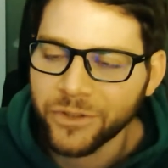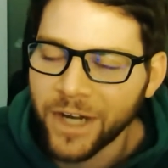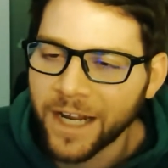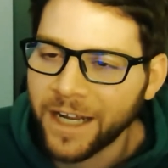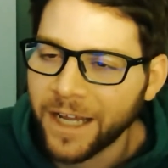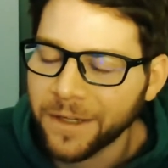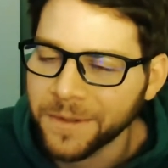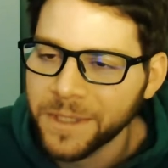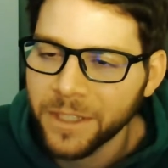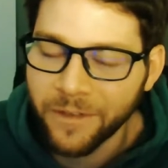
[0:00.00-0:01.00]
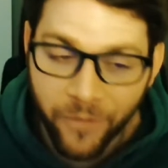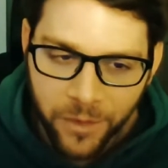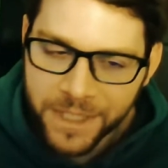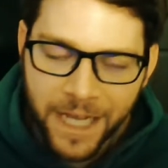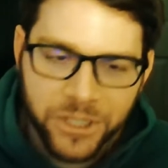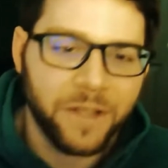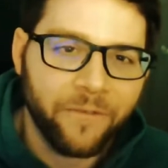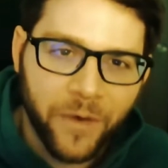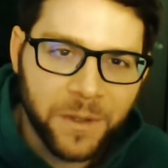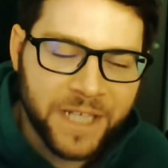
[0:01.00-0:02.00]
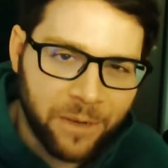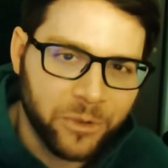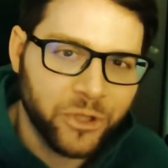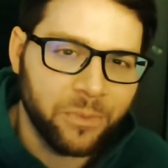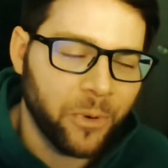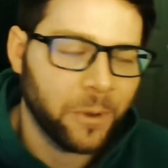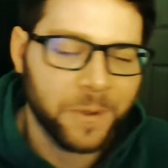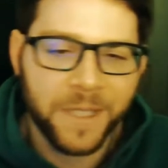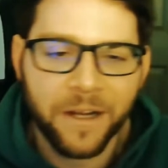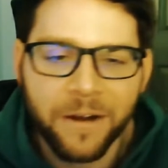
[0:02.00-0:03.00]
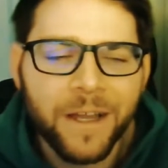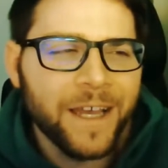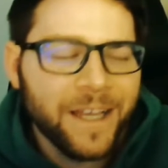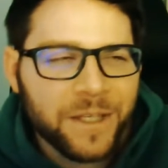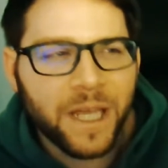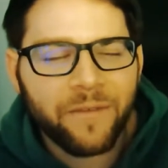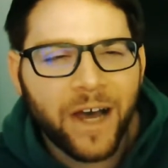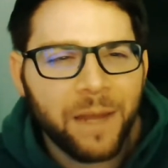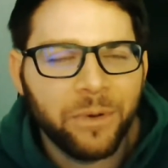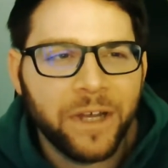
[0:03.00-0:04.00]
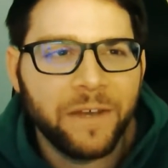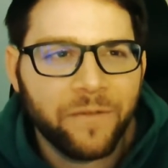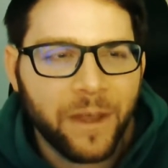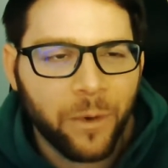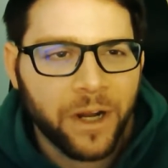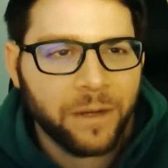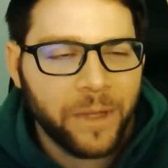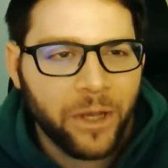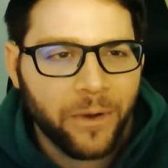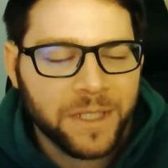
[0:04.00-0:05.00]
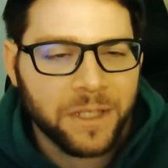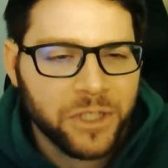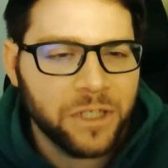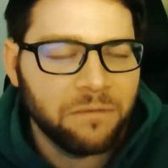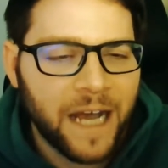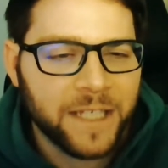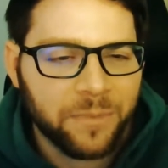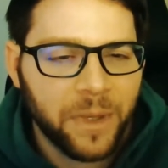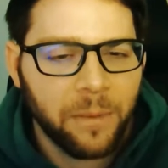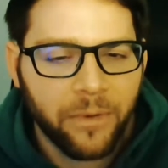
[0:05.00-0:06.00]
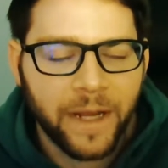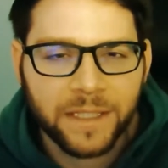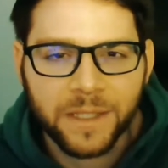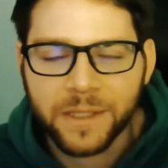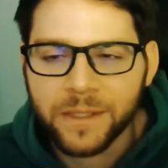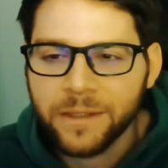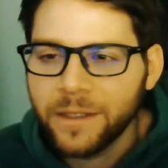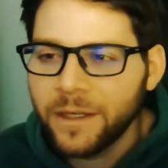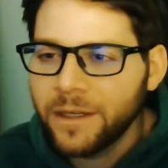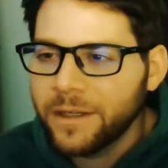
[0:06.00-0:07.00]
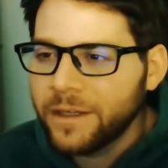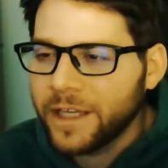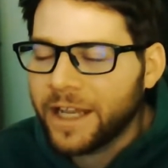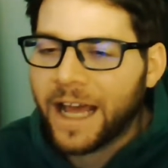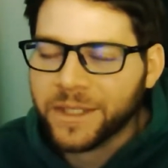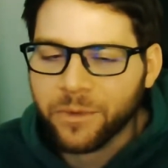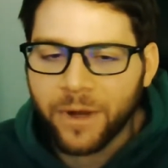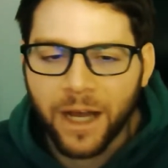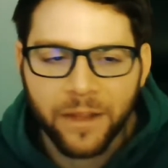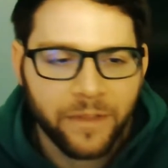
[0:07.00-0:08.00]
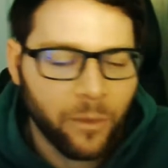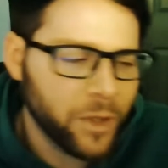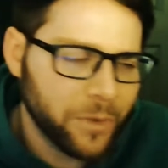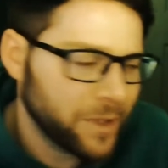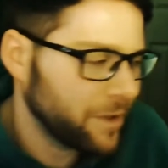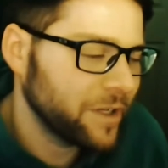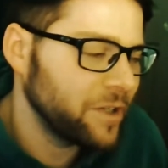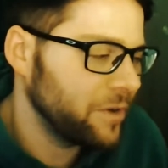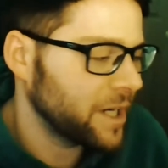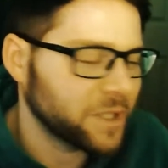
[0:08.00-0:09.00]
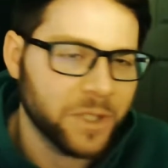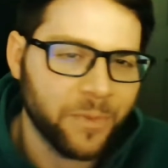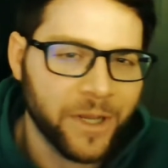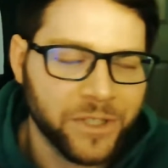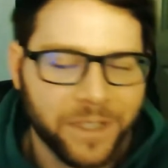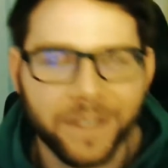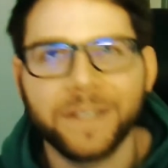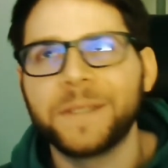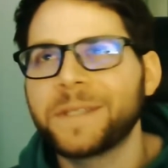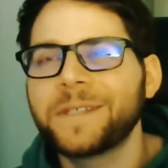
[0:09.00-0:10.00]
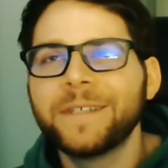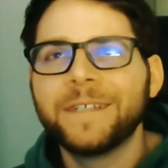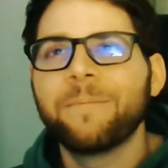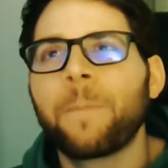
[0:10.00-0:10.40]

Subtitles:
Dragon Isles. The first Emerald Dream portal's there. So I have a high belief that we're going to be going to the 2 last big places in Azeroth. I wonder what they're going to do next expansion, because